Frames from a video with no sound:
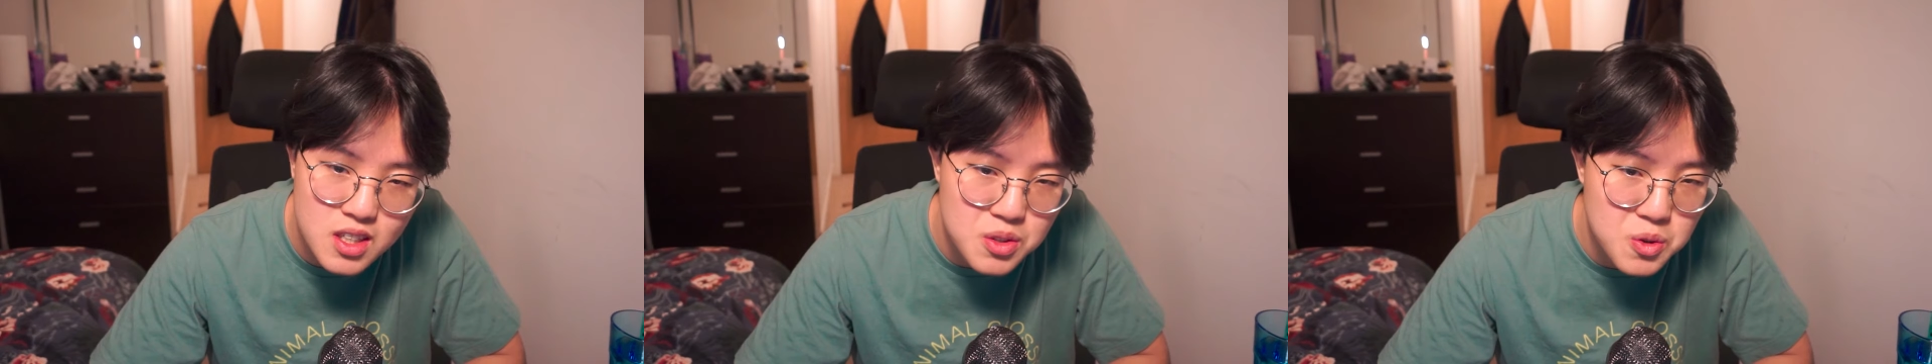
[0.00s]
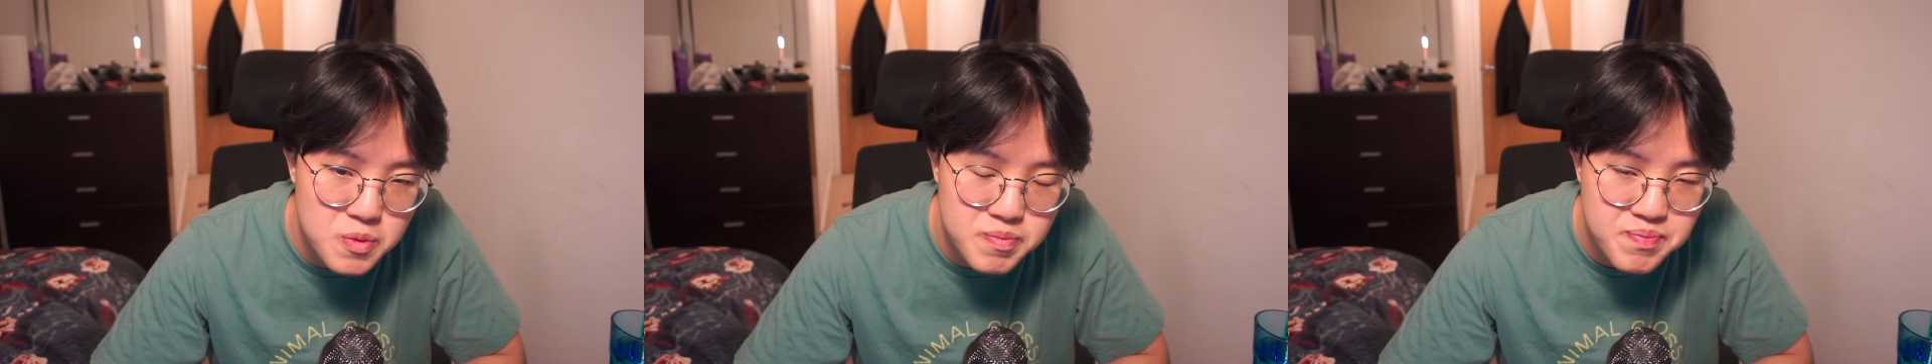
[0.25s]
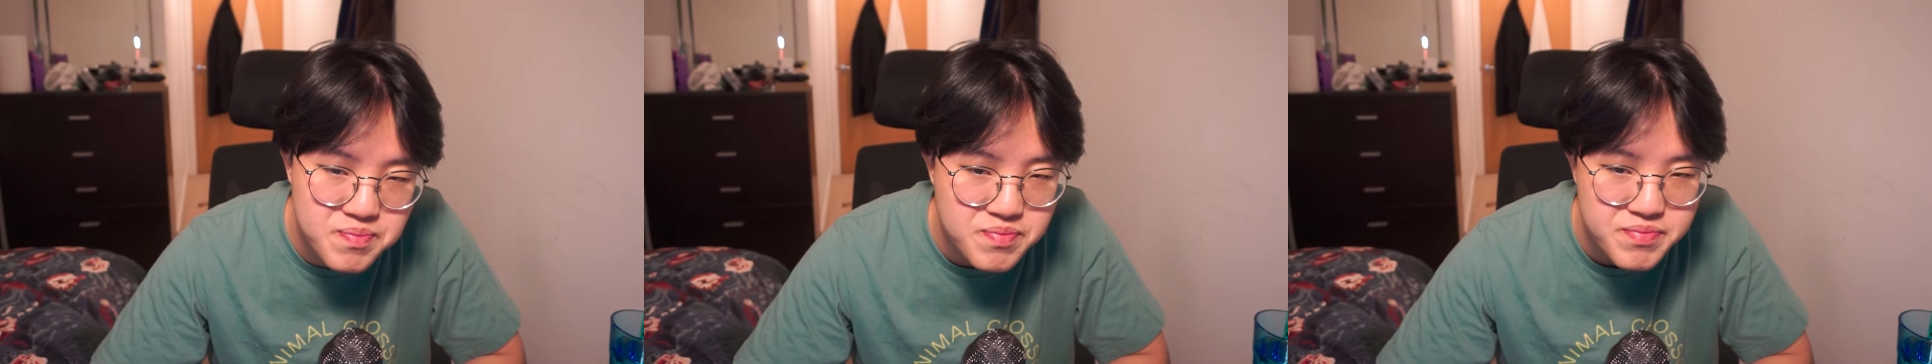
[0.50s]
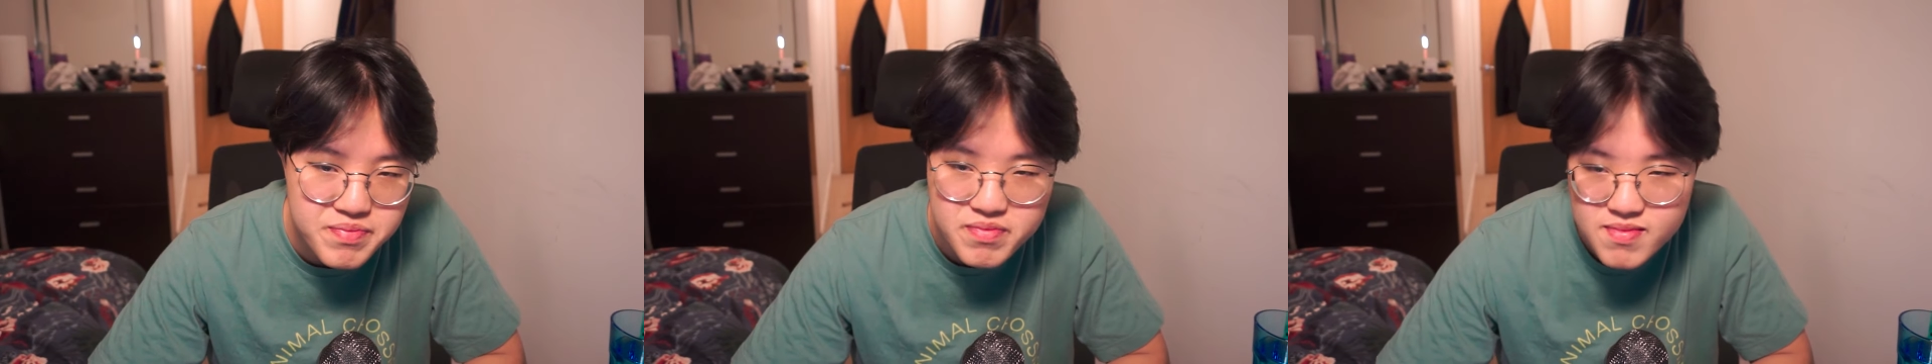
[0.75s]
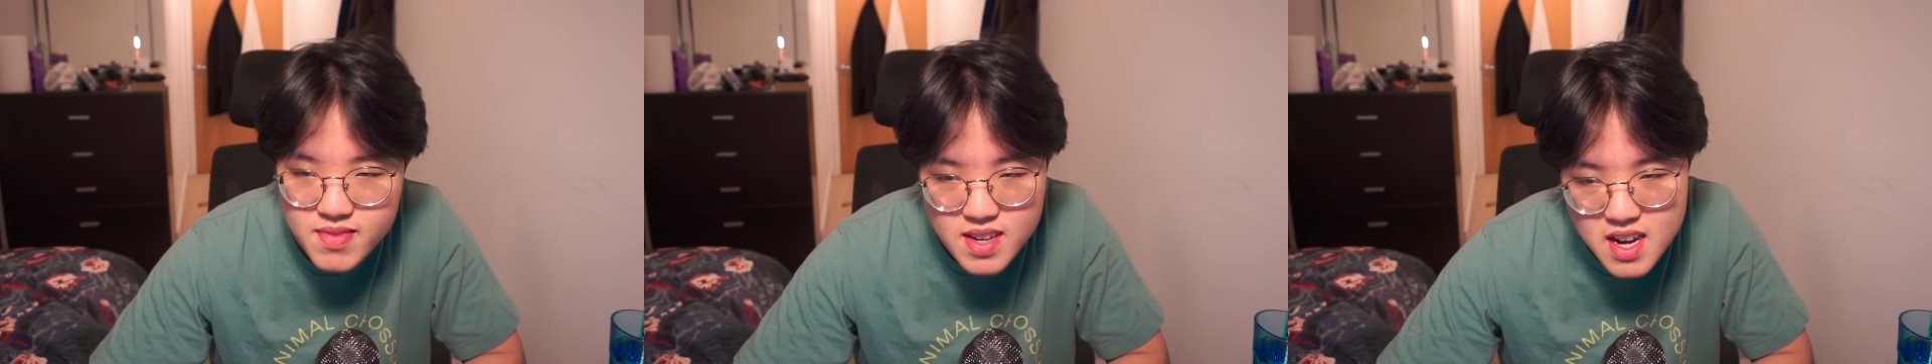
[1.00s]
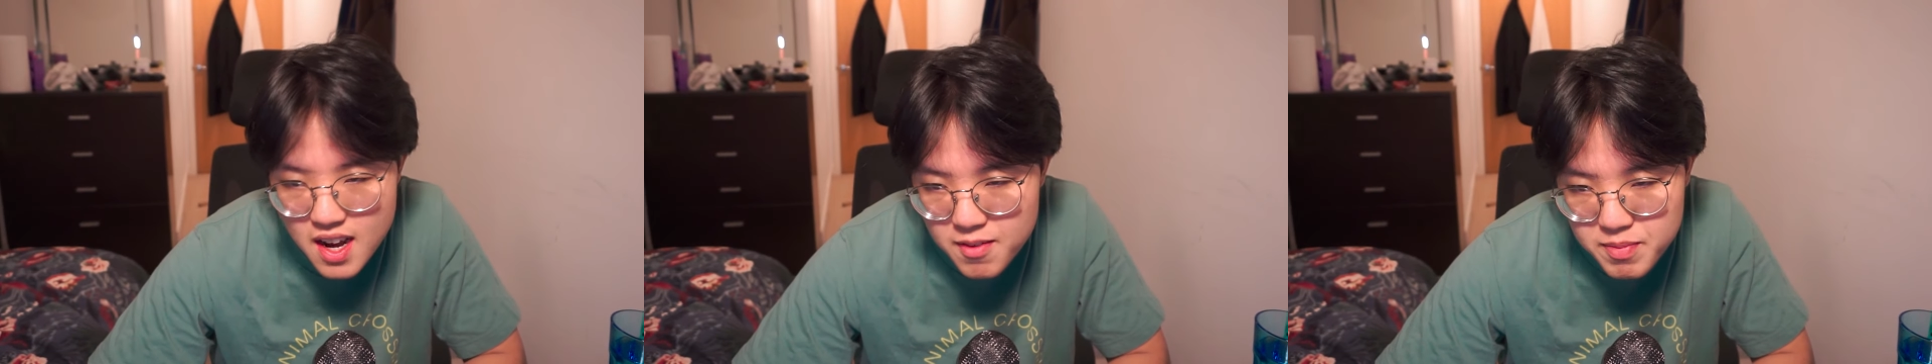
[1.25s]
I do,
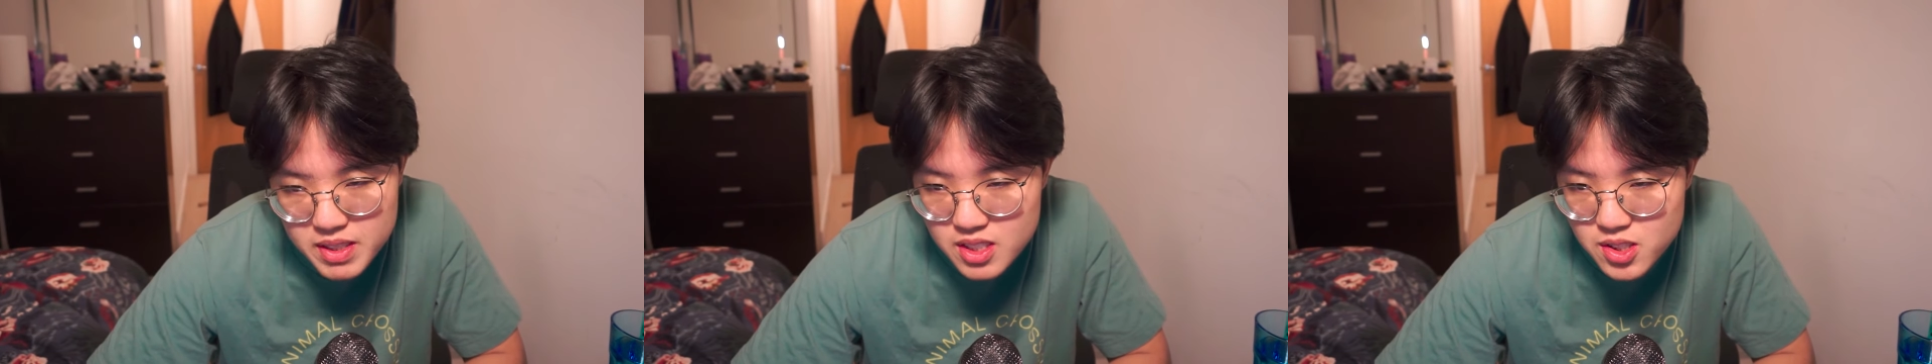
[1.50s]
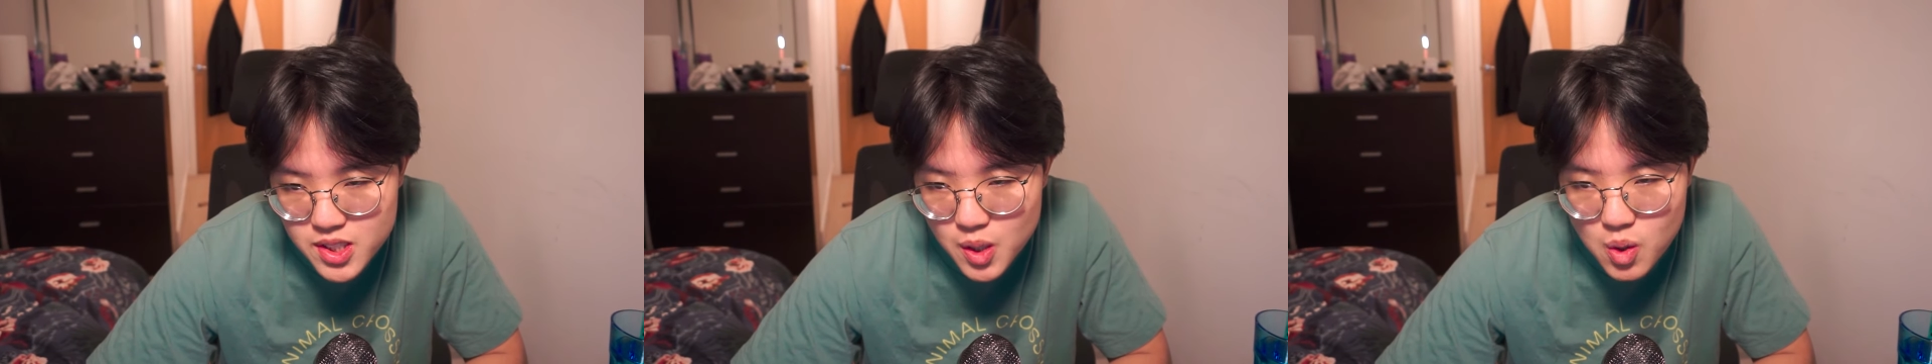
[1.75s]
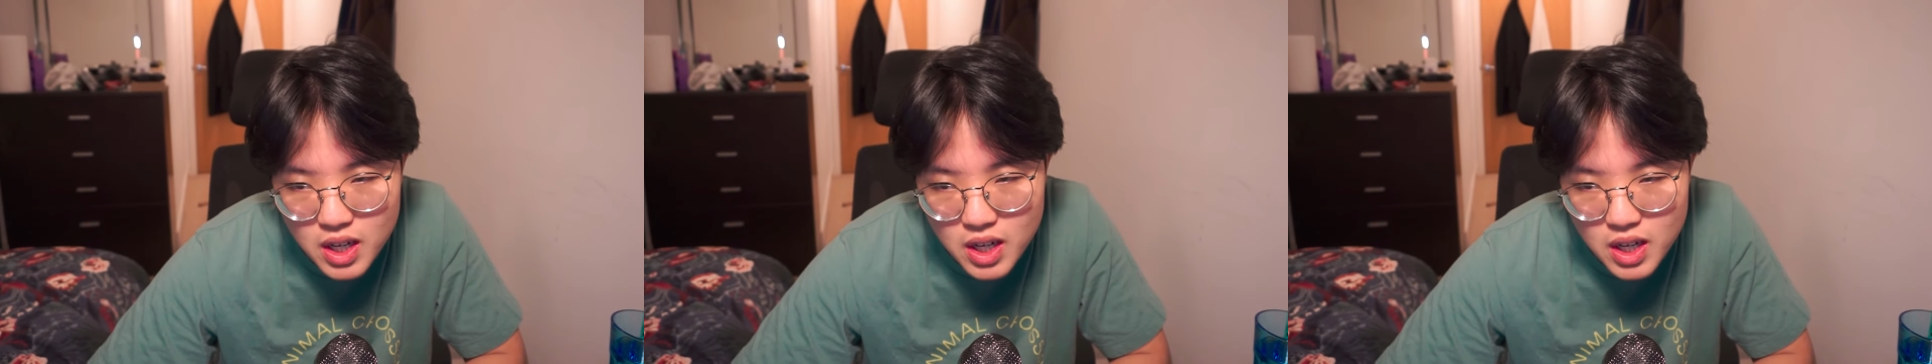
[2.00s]
I've been using all